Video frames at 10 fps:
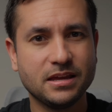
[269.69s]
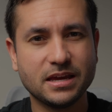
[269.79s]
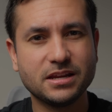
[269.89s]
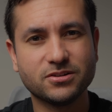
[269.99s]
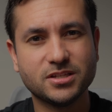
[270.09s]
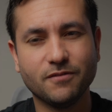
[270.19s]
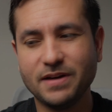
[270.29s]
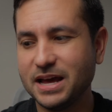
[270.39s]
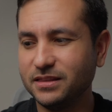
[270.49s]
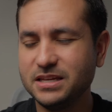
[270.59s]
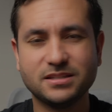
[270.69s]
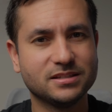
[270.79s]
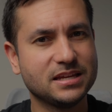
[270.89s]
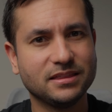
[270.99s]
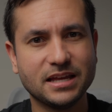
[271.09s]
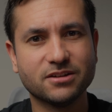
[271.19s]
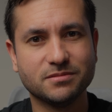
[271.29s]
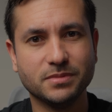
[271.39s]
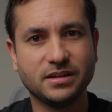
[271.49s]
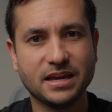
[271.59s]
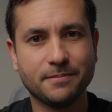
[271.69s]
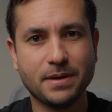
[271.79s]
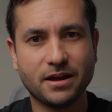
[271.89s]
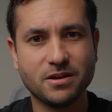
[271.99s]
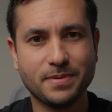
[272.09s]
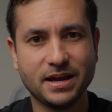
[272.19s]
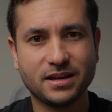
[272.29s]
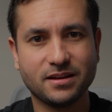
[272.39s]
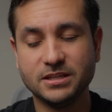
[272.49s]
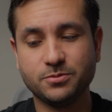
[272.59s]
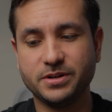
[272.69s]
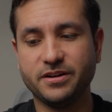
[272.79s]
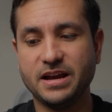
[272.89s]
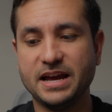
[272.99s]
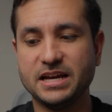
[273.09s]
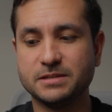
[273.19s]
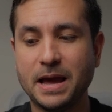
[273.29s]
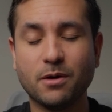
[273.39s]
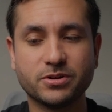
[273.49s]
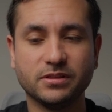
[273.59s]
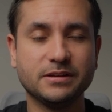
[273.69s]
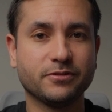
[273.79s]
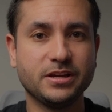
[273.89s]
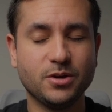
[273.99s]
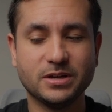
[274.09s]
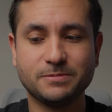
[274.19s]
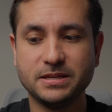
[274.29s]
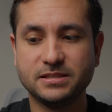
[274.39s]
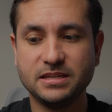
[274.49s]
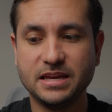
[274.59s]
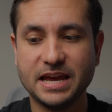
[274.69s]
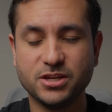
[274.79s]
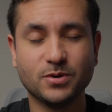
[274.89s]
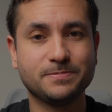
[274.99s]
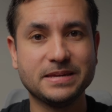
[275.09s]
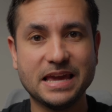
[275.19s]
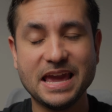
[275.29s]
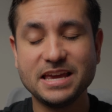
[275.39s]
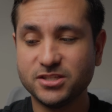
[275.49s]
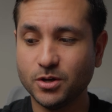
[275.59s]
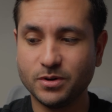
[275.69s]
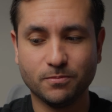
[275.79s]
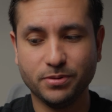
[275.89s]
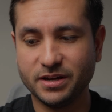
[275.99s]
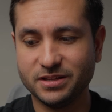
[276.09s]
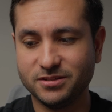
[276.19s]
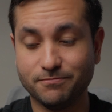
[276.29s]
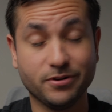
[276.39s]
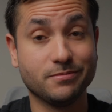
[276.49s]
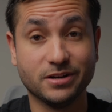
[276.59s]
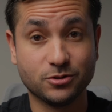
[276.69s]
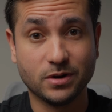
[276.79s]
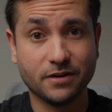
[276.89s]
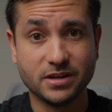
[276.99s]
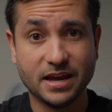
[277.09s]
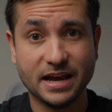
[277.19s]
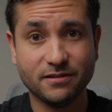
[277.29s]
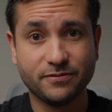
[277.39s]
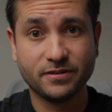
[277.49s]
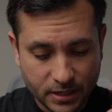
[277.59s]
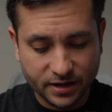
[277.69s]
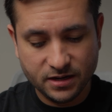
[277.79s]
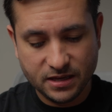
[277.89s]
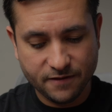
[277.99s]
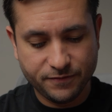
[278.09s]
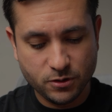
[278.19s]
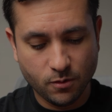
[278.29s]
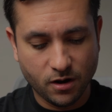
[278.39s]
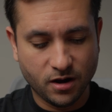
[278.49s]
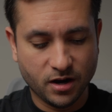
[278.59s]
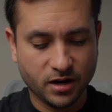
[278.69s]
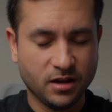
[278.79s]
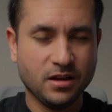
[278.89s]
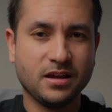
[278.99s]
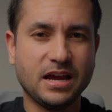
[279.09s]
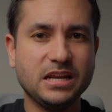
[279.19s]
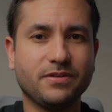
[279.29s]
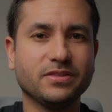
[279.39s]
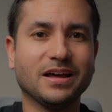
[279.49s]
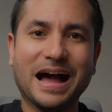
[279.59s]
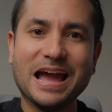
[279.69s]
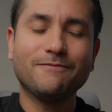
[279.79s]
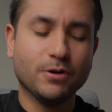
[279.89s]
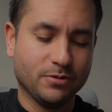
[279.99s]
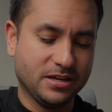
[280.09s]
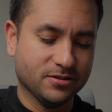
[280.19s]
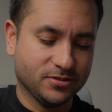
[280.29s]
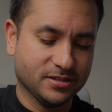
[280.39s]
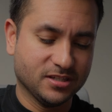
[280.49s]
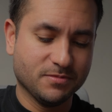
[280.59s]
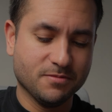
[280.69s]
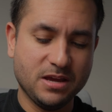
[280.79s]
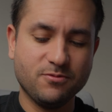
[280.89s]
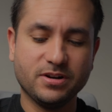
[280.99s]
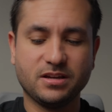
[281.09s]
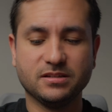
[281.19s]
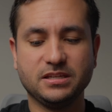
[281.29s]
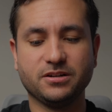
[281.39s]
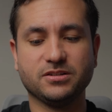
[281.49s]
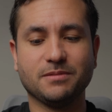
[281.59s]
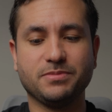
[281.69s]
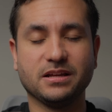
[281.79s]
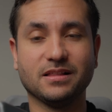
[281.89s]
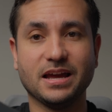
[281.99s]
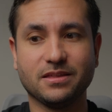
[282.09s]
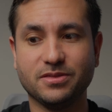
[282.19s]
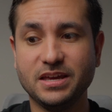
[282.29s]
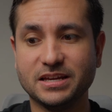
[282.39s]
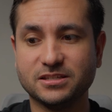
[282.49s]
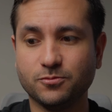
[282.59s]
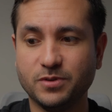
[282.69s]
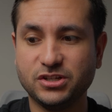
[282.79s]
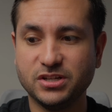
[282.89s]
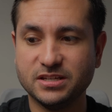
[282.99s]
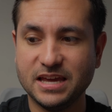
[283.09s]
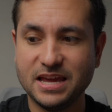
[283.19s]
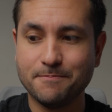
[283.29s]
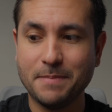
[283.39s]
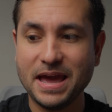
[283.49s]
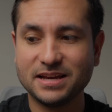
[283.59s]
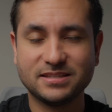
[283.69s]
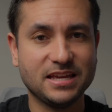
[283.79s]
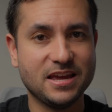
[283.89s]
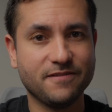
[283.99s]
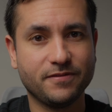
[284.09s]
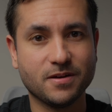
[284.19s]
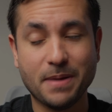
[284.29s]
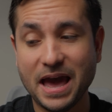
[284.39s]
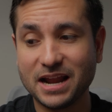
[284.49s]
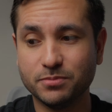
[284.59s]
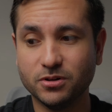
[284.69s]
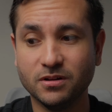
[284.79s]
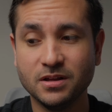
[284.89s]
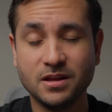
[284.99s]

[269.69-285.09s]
getting yourself at least a 10,000 milliamp battery pack. This one here has power delivery, USB-C and USB-A, so it'll plug into pretty much whatever you have. But if you are kind of on the iPhone ecosystem, you may want to consider something like this, which is a MagSafe compatible